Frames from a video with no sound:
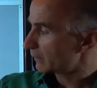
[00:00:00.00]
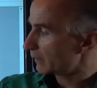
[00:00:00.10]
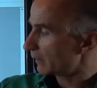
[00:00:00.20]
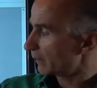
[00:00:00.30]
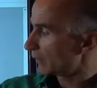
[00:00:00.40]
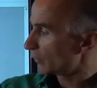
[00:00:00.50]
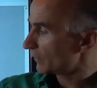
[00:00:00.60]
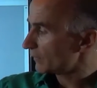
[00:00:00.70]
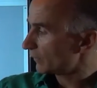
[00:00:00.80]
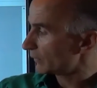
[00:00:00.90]
The
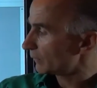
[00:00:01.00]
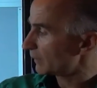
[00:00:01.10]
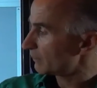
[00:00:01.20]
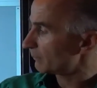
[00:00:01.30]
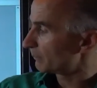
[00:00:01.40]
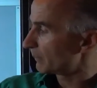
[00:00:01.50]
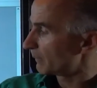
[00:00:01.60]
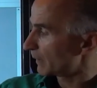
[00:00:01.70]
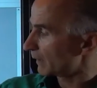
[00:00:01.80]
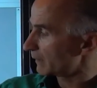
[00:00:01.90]
noise is going to
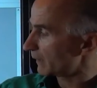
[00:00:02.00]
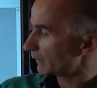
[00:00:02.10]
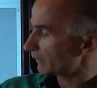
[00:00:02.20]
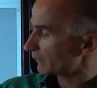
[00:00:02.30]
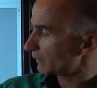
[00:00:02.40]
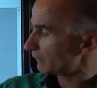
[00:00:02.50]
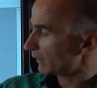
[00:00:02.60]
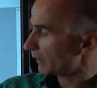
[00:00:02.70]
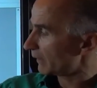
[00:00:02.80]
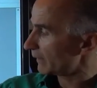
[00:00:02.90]
the gate of the
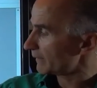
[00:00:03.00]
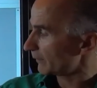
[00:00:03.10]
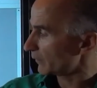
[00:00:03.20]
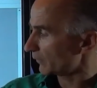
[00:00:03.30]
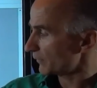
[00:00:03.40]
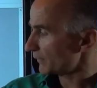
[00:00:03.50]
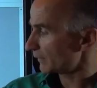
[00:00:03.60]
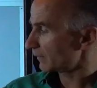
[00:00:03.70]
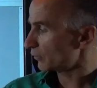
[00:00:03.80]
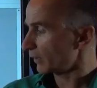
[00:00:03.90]
device, and we are interested in
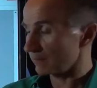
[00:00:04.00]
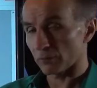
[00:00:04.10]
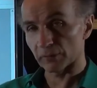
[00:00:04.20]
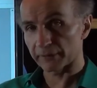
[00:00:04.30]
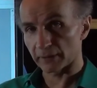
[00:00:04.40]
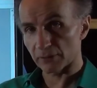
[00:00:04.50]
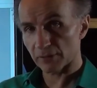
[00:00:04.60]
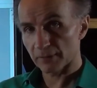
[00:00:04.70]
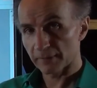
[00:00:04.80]
the drain voltage.